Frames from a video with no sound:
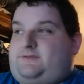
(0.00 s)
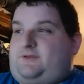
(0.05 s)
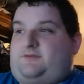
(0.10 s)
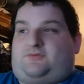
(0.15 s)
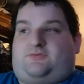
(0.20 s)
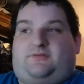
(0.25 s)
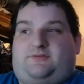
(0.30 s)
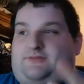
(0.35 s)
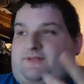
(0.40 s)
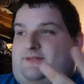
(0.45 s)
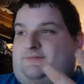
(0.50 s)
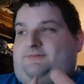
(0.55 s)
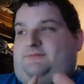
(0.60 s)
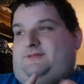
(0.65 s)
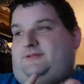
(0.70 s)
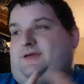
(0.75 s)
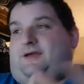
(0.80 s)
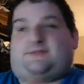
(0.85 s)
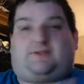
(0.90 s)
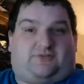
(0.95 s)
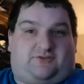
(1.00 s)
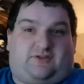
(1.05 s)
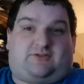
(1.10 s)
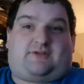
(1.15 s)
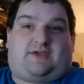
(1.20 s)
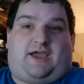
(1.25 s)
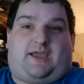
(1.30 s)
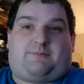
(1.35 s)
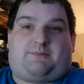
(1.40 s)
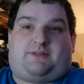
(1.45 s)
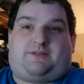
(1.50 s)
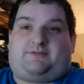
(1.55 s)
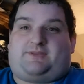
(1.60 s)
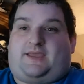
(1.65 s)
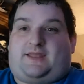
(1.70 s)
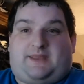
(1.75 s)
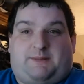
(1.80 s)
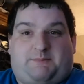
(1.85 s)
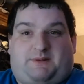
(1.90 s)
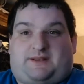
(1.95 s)
Dustin Diamond,
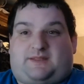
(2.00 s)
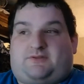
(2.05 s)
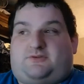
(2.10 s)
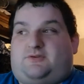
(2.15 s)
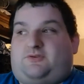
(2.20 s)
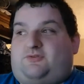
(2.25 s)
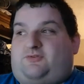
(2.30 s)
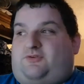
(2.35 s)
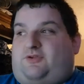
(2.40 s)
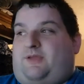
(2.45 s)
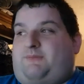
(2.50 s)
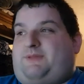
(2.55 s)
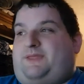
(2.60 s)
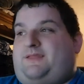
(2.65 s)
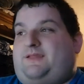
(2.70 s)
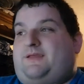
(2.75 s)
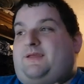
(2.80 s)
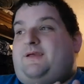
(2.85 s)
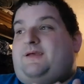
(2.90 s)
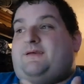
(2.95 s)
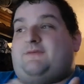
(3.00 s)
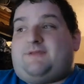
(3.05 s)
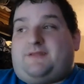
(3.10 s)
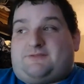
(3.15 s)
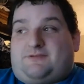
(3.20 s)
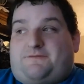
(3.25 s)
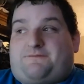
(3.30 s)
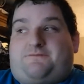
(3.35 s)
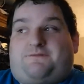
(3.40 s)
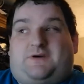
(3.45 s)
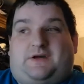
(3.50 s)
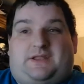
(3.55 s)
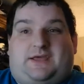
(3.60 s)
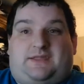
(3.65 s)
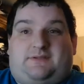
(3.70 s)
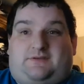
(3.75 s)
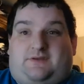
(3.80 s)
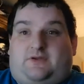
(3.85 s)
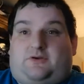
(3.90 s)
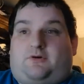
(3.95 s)
Danny Bonaducci. I mean, that's a fun
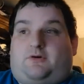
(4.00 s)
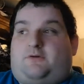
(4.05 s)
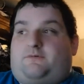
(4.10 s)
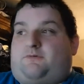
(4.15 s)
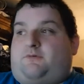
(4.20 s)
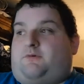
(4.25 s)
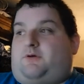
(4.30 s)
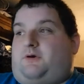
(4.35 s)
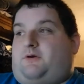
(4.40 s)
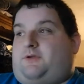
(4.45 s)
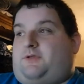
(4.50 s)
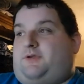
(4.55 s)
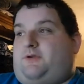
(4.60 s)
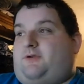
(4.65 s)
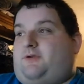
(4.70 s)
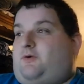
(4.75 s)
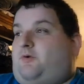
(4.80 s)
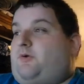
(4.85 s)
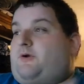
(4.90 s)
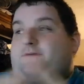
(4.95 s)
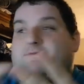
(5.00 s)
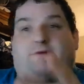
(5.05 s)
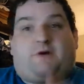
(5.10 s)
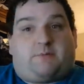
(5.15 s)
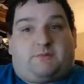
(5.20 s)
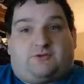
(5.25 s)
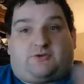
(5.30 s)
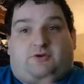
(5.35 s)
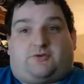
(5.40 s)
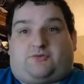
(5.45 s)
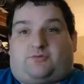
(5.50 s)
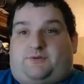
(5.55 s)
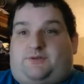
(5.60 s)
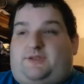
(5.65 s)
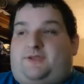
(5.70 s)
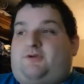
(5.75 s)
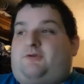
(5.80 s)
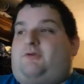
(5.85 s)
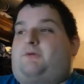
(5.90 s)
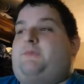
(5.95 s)
idea overall here. Corey Feldman's also in
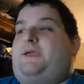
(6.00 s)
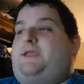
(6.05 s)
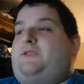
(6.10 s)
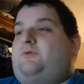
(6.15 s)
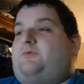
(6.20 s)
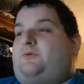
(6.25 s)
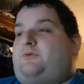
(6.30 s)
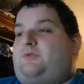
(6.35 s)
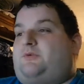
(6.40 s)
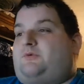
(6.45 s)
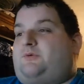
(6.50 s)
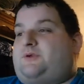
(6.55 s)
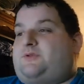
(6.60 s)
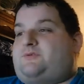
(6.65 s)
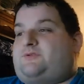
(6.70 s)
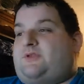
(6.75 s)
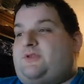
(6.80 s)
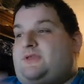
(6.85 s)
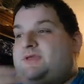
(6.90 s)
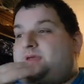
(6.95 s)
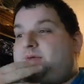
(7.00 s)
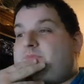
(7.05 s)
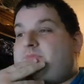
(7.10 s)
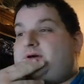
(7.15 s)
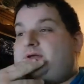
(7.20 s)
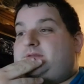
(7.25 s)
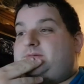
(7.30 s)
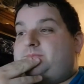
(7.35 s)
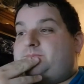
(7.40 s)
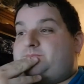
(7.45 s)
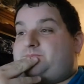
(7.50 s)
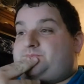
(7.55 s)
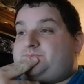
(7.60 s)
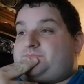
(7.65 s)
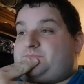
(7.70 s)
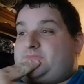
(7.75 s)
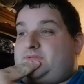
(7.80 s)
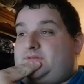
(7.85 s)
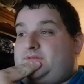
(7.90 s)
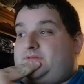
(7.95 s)
here, Emmanuel Lewis, but
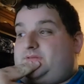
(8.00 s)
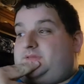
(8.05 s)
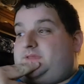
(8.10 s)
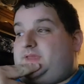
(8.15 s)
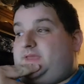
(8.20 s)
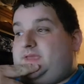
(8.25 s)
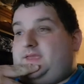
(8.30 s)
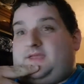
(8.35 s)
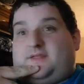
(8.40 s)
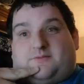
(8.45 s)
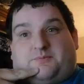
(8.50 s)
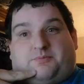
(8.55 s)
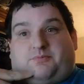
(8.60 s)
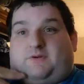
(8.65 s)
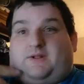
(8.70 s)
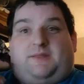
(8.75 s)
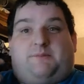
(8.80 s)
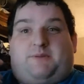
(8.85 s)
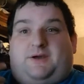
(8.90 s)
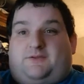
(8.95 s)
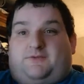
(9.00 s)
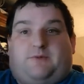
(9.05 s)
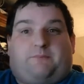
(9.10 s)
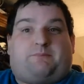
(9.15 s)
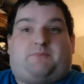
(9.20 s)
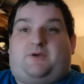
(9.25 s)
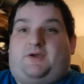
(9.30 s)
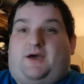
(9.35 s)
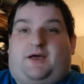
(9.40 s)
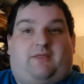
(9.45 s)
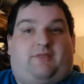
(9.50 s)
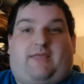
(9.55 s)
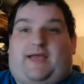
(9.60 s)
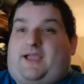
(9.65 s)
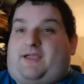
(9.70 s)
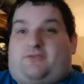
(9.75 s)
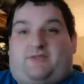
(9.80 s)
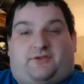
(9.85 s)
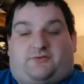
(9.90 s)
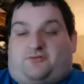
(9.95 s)
it's pretty much a
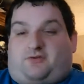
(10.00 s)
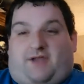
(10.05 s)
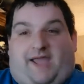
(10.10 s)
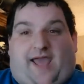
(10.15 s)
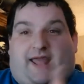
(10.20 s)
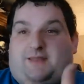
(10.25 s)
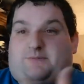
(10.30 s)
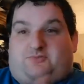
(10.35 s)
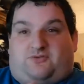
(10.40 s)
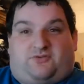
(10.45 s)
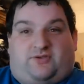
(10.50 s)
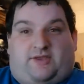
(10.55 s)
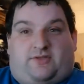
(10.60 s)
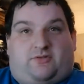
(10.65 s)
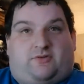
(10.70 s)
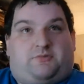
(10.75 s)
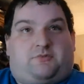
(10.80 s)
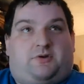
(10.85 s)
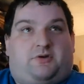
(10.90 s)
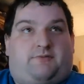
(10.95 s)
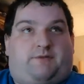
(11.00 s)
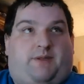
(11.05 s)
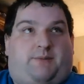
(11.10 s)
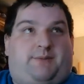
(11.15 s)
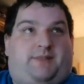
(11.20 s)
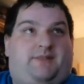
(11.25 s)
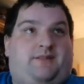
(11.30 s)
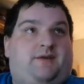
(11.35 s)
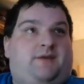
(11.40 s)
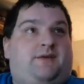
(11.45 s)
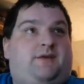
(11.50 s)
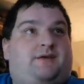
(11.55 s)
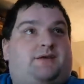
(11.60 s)
lackluster Adam Sandler movie. I mean,